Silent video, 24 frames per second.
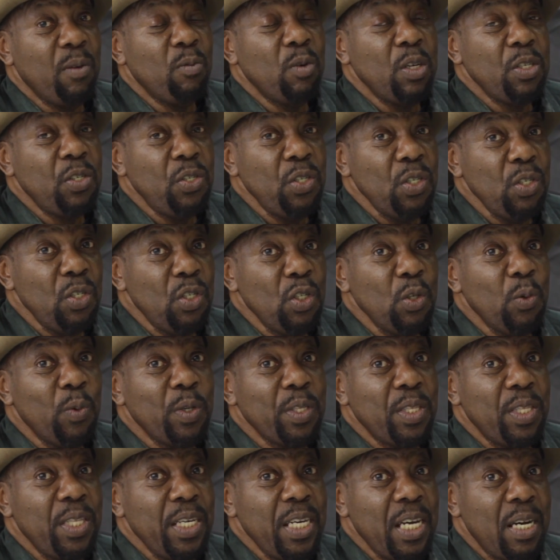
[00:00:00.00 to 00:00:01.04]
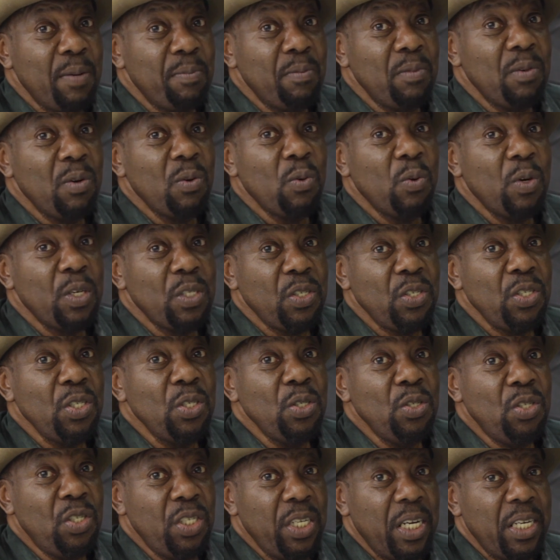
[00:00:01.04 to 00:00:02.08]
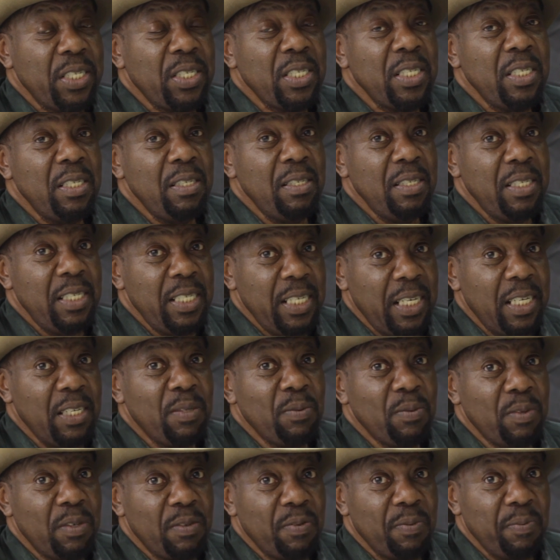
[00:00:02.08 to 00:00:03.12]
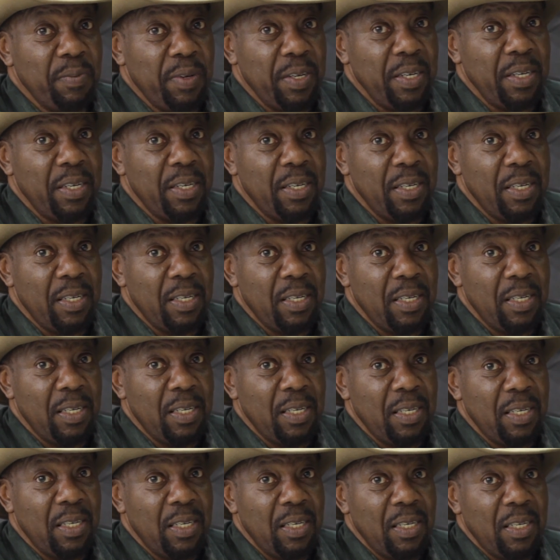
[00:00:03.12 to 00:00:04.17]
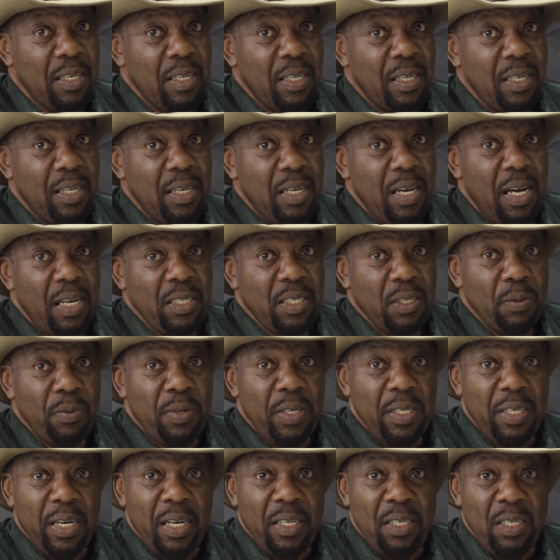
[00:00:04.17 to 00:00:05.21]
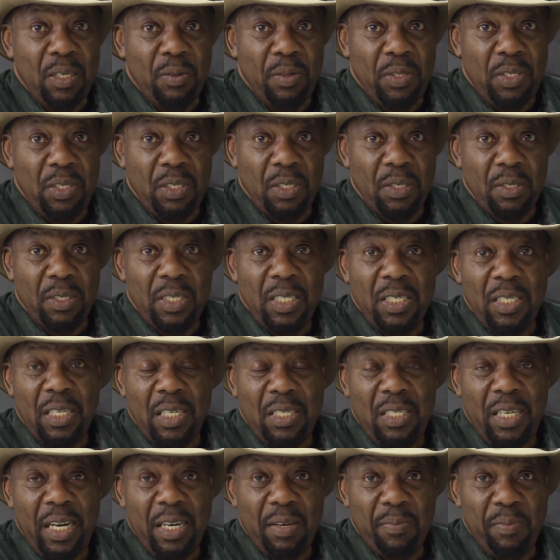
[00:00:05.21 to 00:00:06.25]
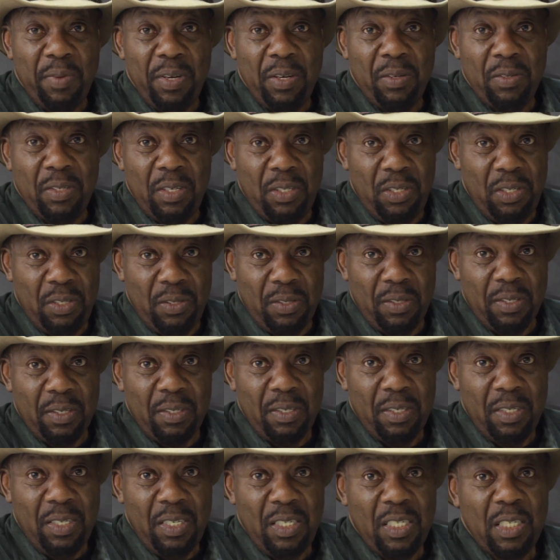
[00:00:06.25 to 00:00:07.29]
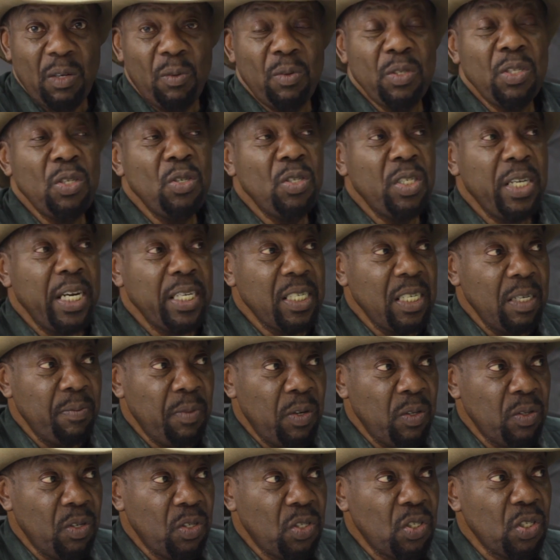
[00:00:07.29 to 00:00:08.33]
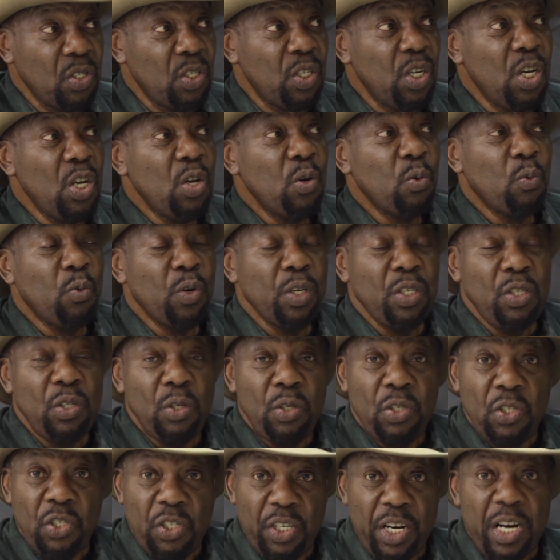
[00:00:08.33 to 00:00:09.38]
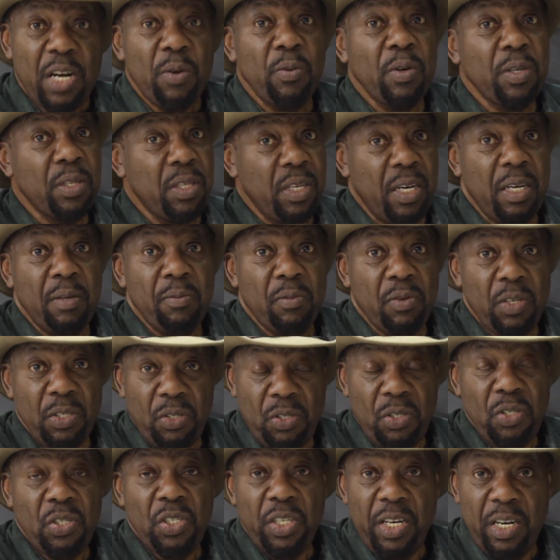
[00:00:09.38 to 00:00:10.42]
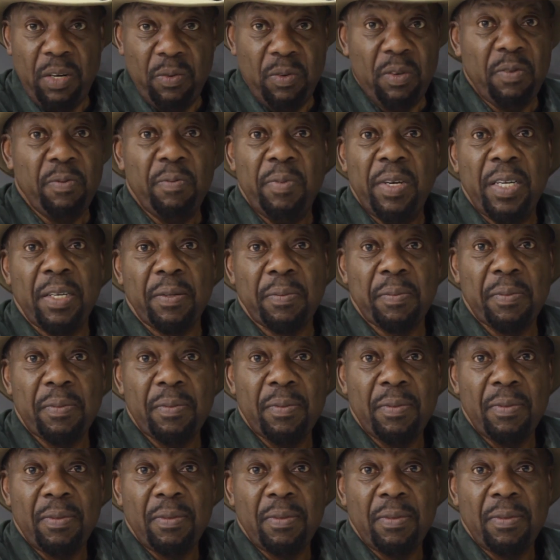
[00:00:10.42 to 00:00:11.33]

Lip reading: and would you do with them what you just did with me? I said, what did I do with you? He said, take me on the tour. He said, would you take them on the tour? Would you share with them what you share with me?